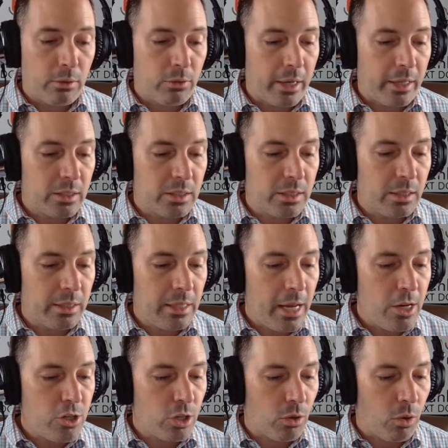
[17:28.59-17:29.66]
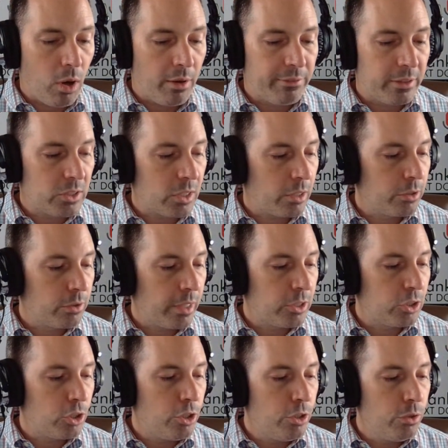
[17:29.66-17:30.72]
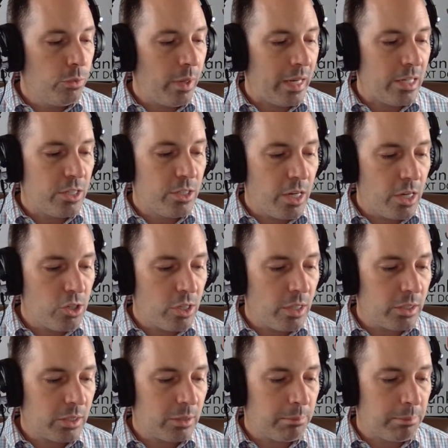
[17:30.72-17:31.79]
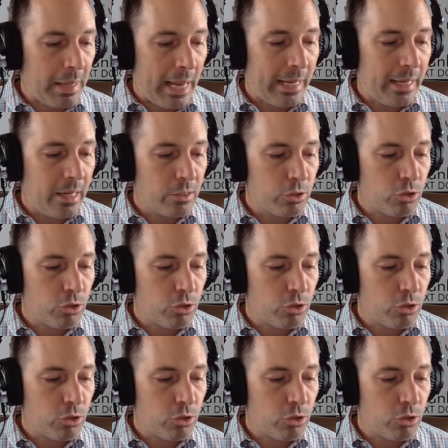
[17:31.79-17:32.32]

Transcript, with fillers: and Reconciliation Office under its new Indigenous Banking